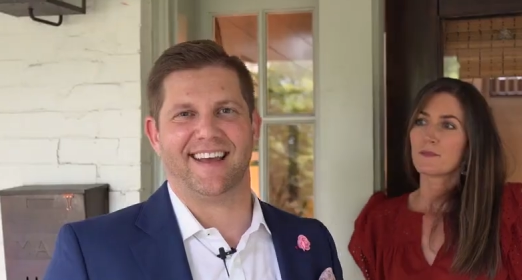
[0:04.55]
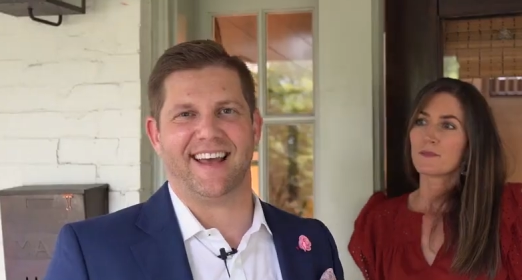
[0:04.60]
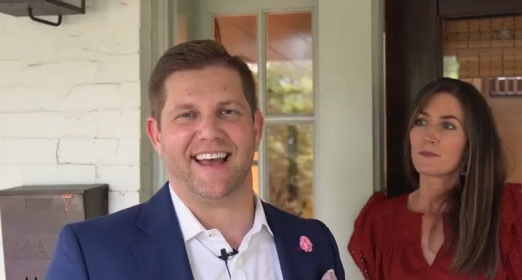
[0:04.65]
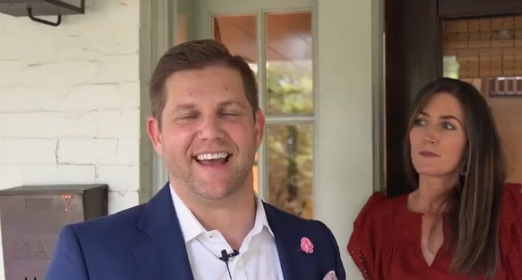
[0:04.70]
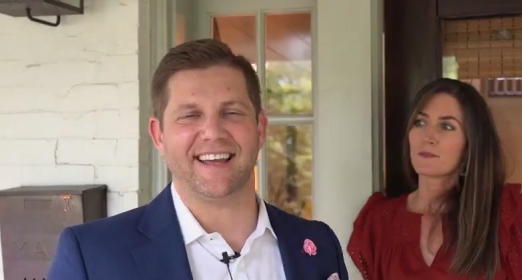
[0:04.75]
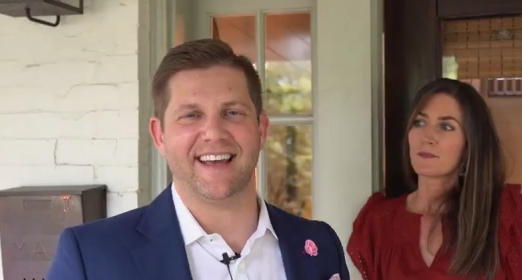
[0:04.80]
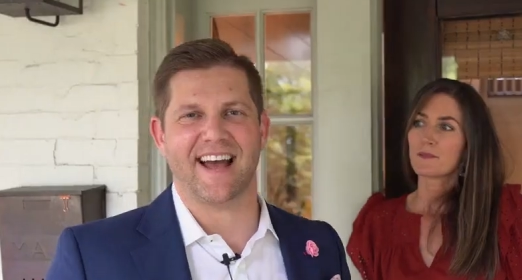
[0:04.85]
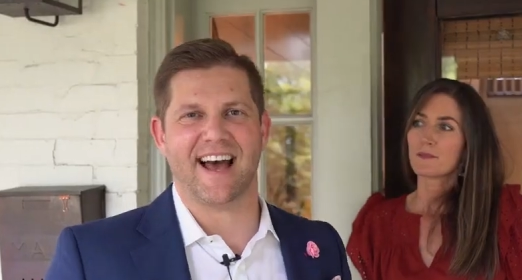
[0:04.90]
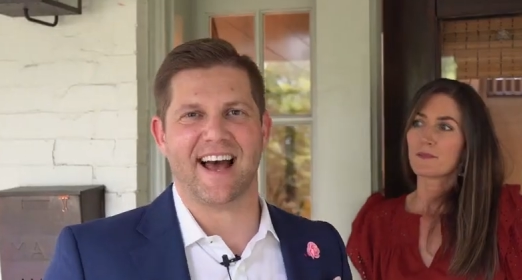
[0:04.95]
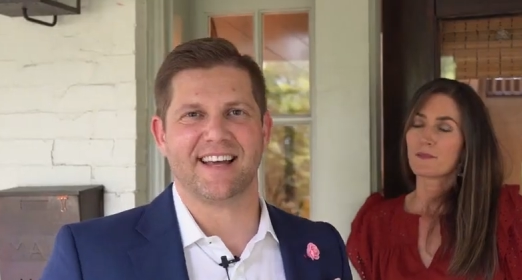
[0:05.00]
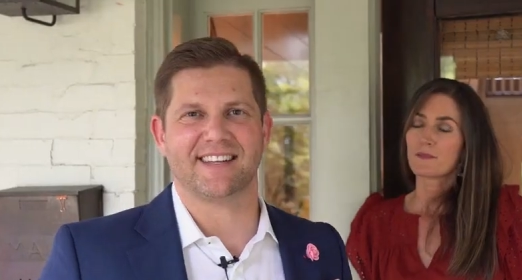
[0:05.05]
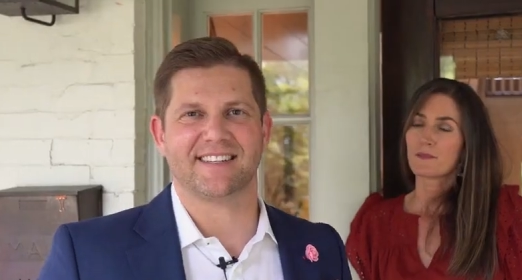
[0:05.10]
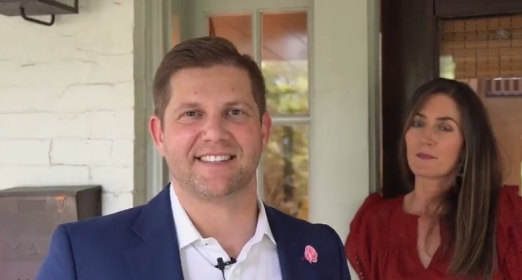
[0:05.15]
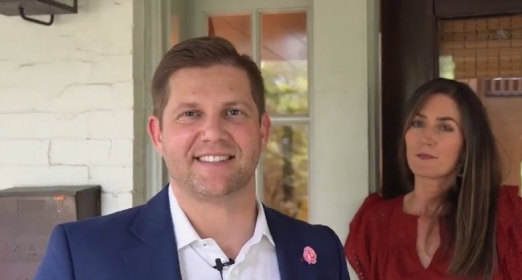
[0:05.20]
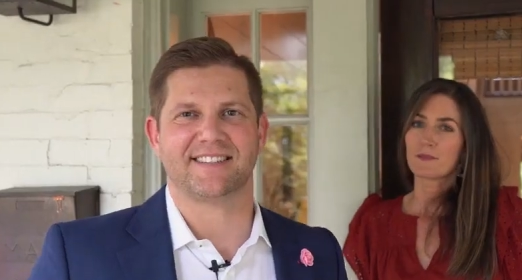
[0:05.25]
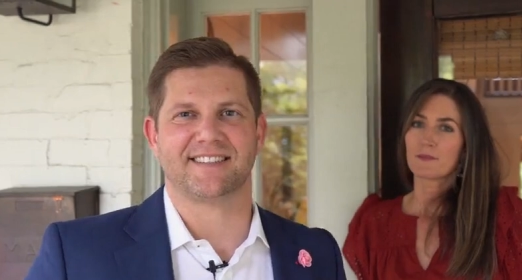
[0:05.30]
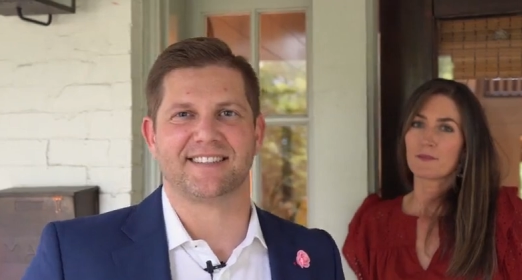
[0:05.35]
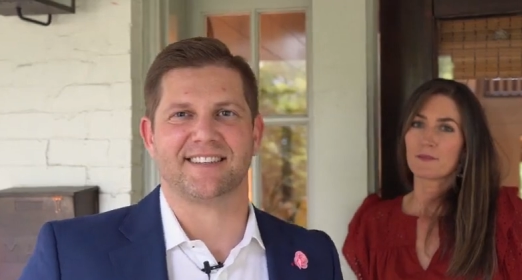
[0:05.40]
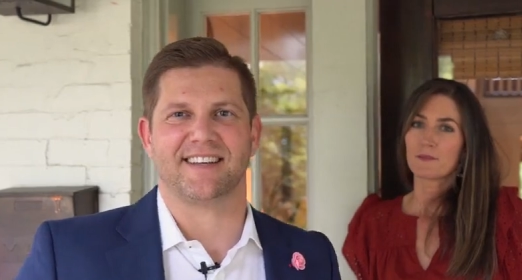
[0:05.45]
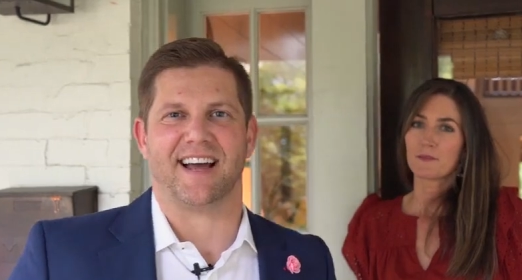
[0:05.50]
Speaker 1: Hey
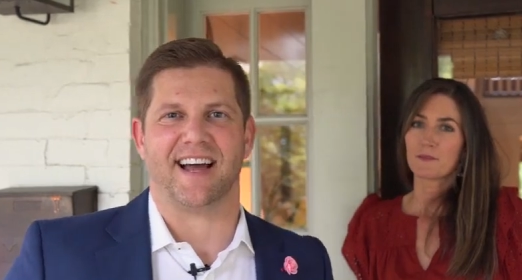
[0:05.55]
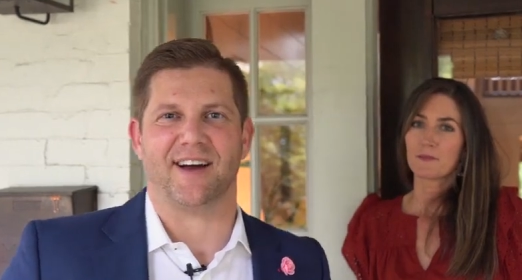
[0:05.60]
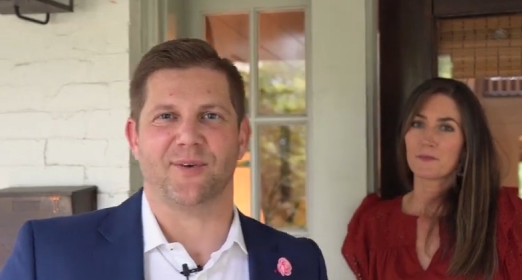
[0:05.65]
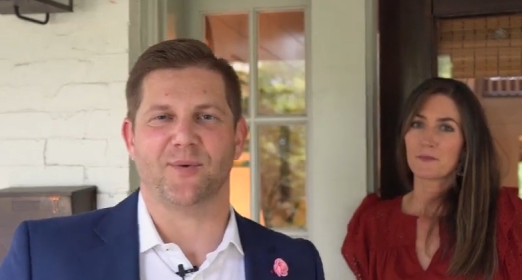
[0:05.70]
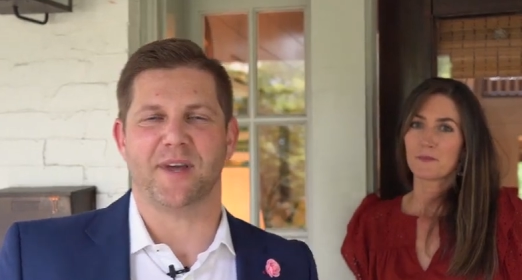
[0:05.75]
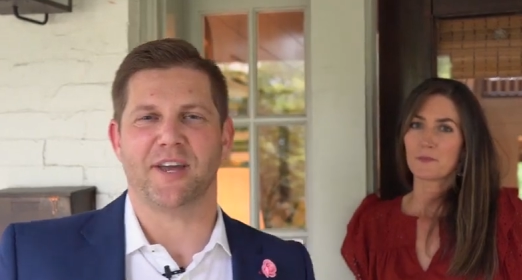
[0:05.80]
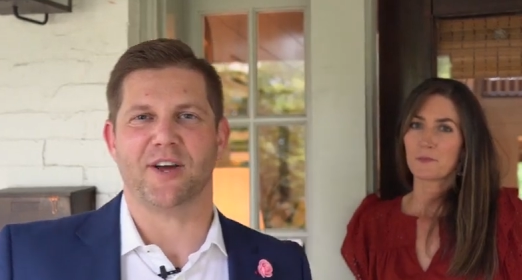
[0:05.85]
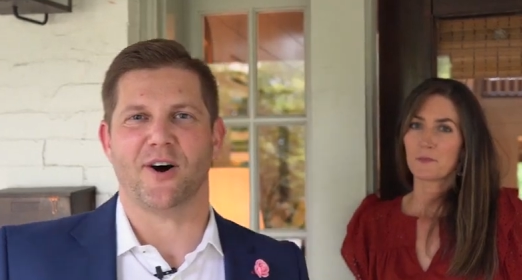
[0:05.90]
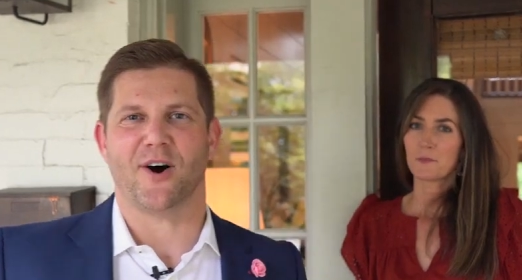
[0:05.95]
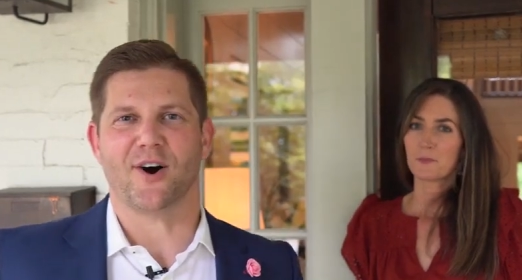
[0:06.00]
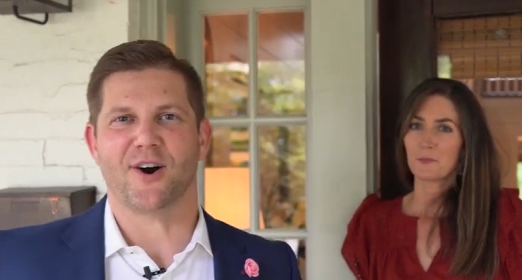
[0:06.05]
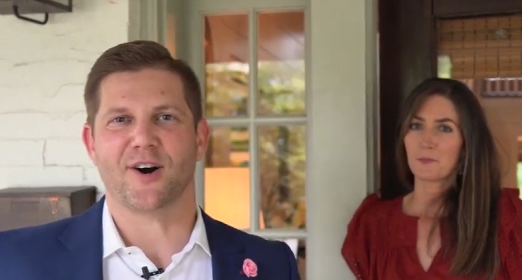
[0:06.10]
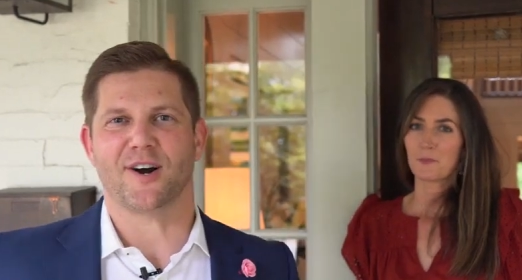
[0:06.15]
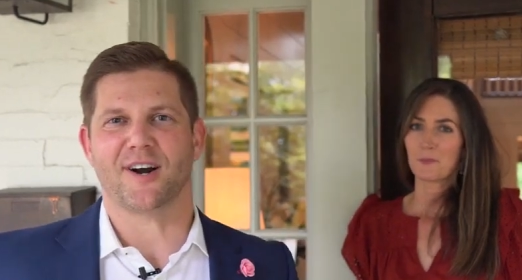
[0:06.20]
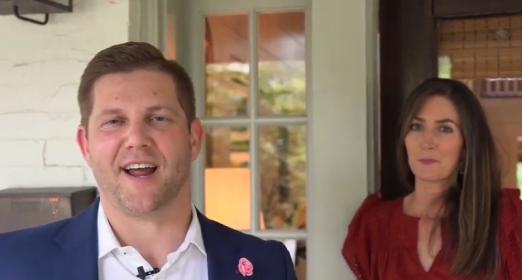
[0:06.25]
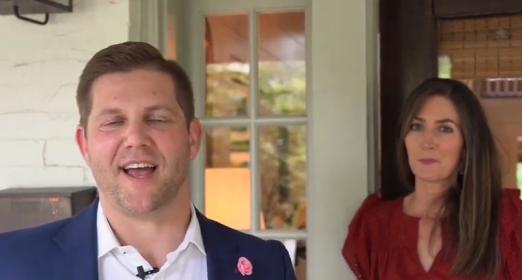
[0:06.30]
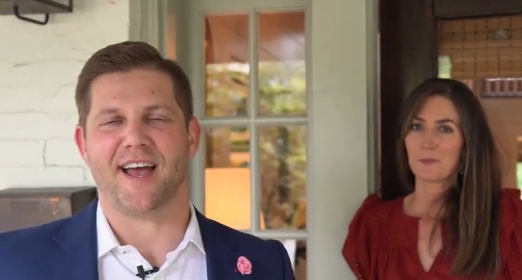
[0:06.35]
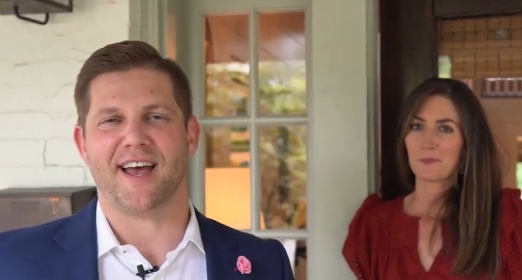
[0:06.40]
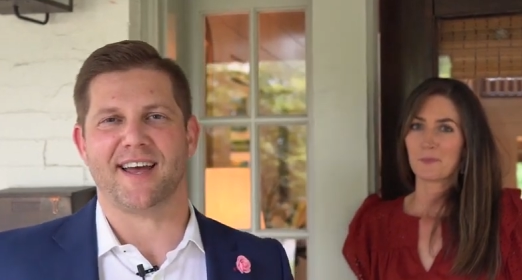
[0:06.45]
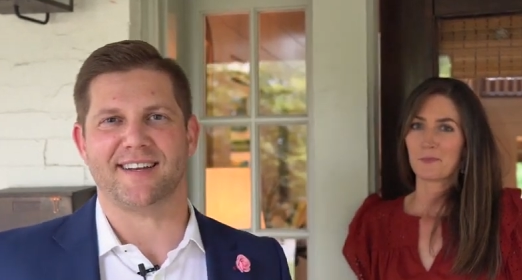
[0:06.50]
guys, we
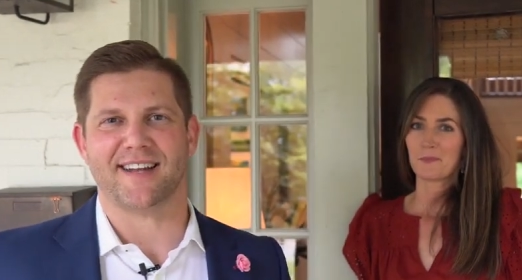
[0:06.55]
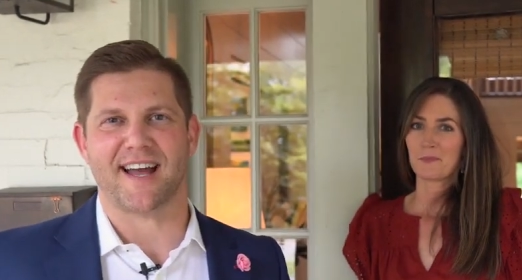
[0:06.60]
are at